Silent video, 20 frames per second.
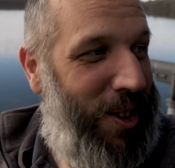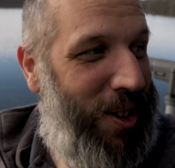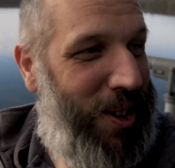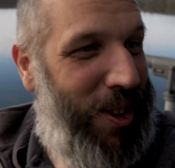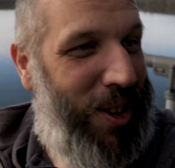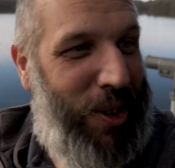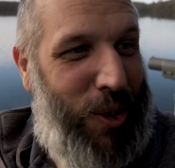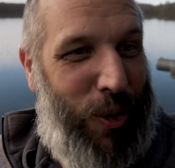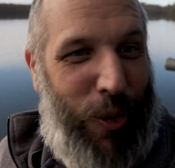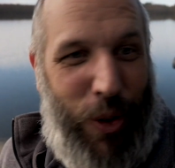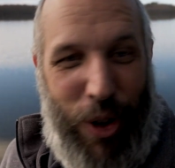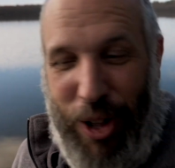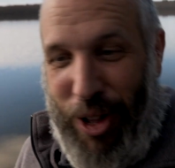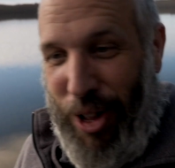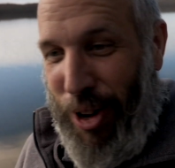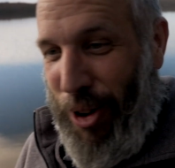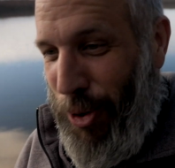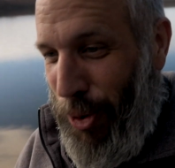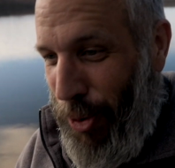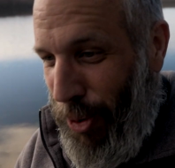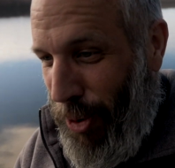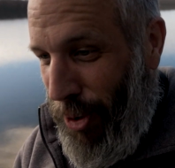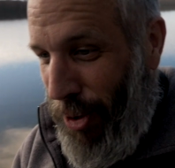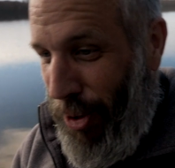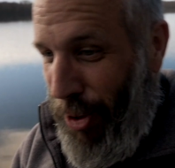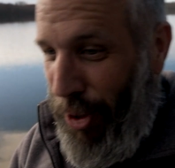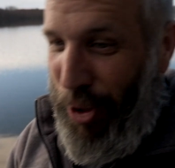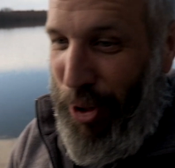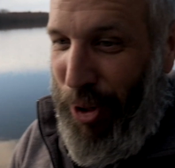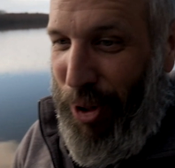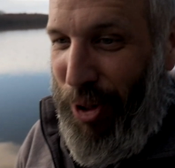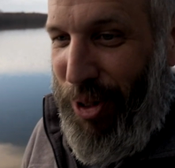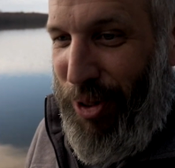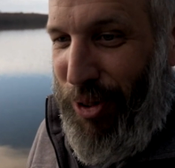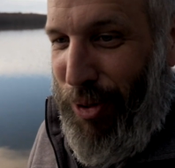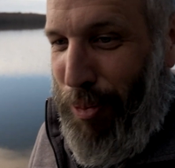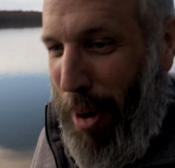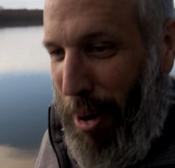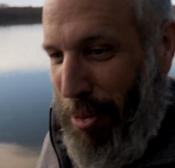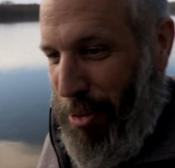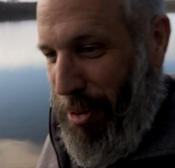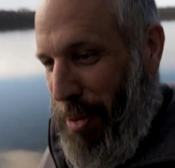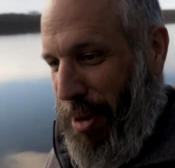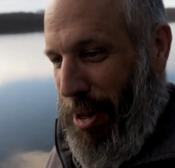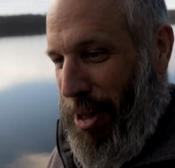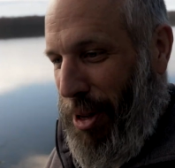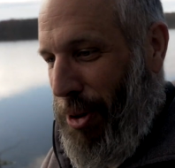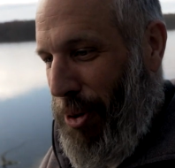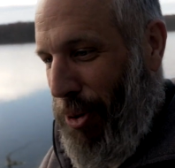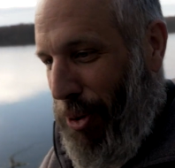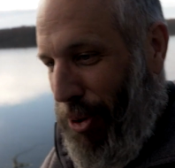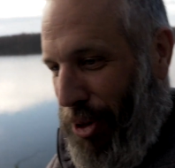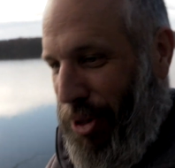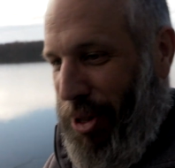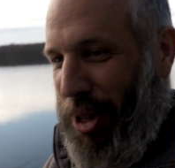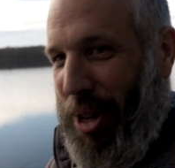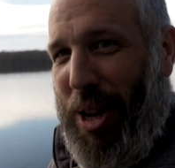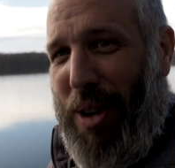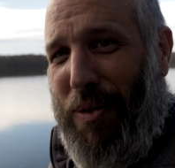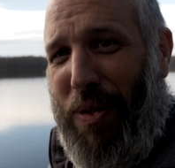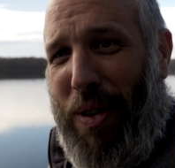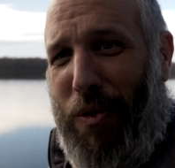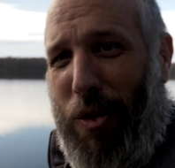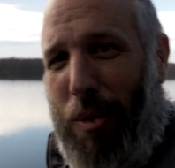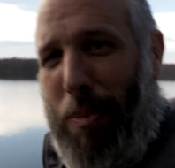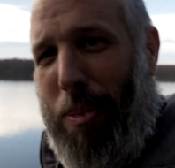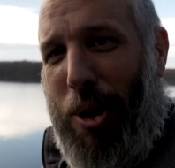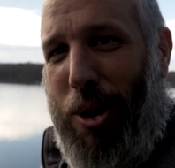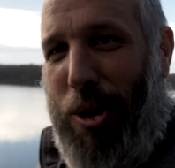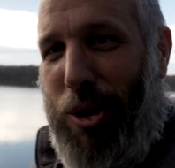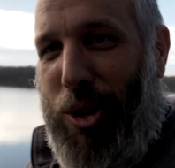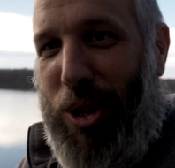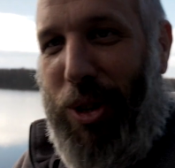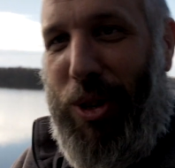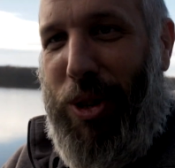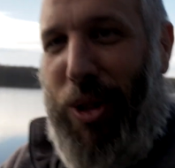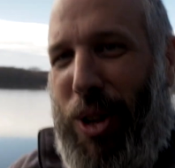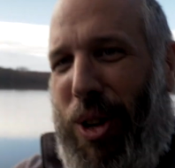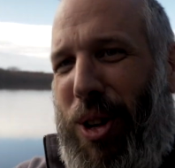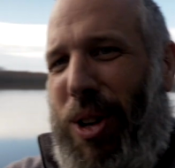It's fucking cool. It's probably the coolest thing I've ever purchased.